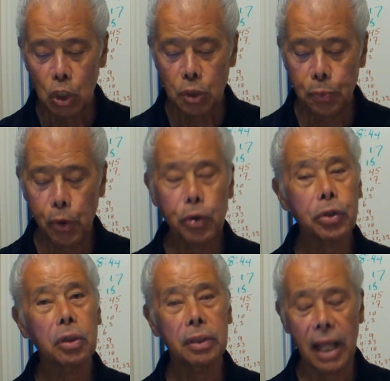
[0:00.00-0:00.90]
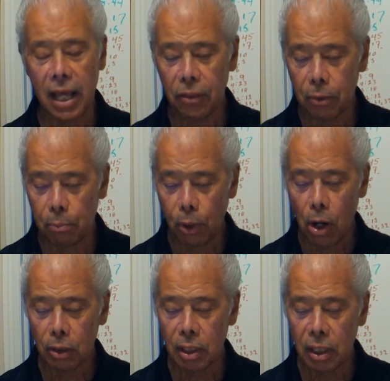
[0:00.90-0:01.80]
Spiritual death
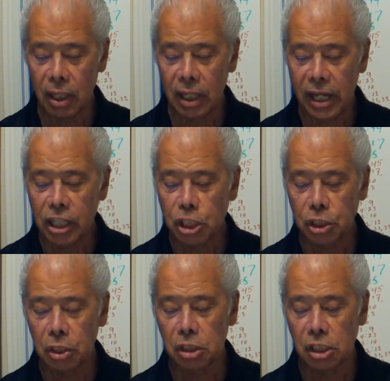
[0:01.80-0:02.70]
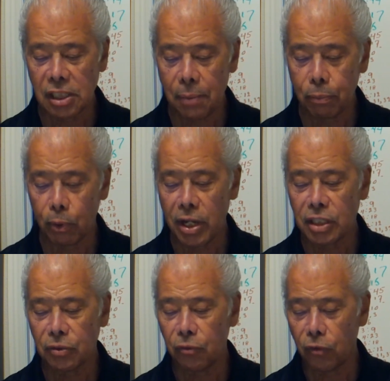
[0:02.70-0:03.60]
brought instant
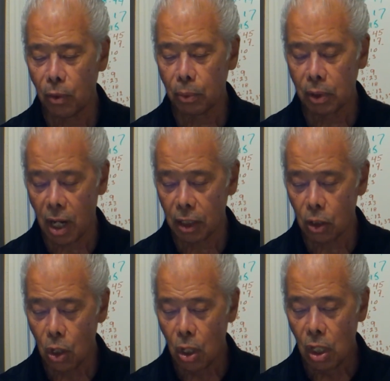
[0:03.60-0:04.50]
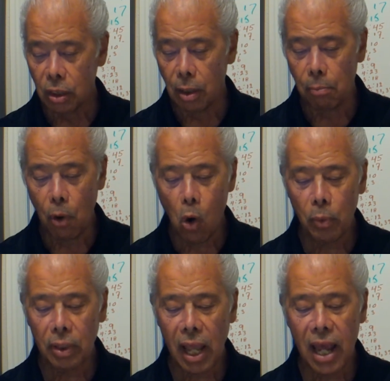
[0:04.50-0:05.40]
separation from God the
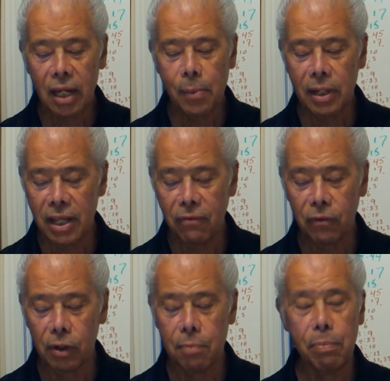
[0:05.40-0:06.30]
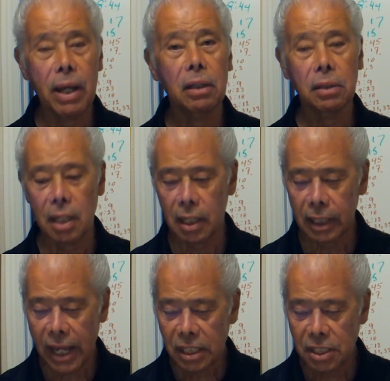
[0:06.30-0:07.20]
moment Adam and Eve rebelled
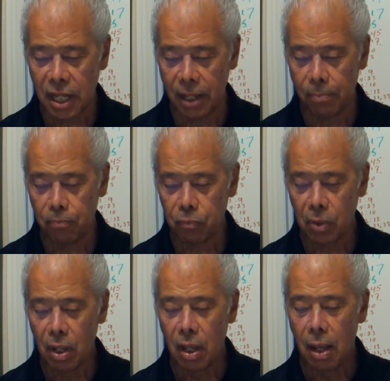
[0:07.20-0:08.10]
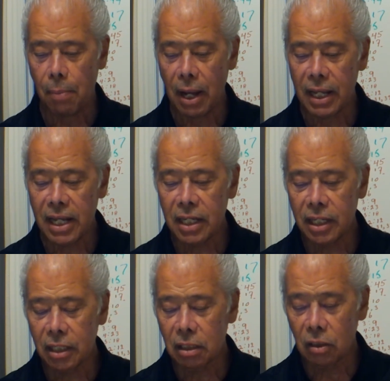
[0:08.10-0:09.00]
against him by
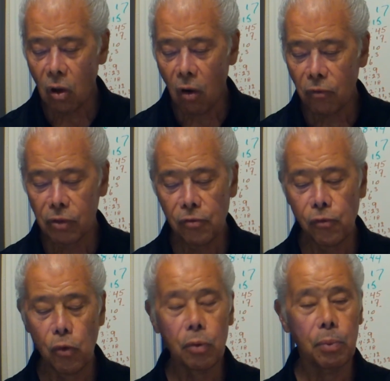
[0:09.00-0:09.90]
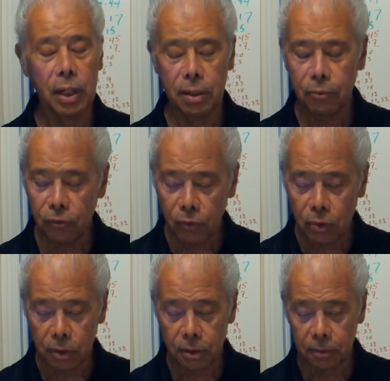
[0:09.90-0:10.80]
eating of the forbidden fruit.